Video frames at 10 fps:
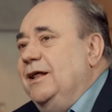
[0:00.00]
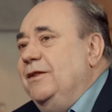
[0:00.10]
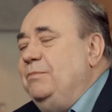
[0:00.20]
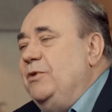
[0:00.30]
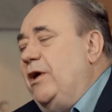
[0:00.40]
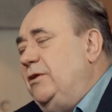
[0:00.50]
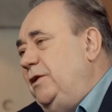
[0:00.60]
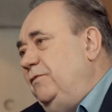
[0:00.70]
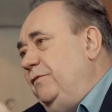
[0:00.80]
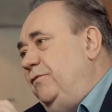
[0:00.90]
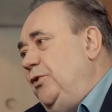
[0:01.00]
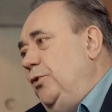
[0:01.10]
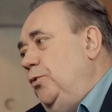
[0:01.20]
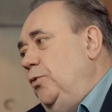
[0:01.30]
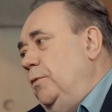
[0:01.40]
there have been relatively
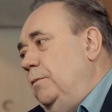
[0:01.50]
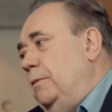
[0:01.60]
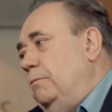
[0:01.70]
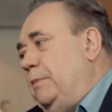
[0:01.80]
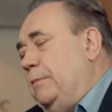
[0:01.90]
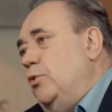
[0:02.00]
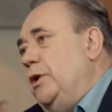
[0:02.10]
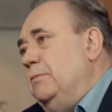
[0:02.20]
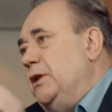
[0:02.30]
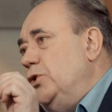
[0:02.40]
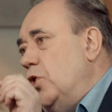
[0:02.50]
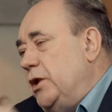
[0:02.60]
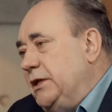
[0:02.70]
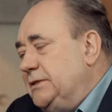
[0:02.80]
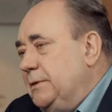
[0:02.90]
few people on the
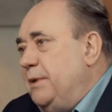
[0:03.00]
minority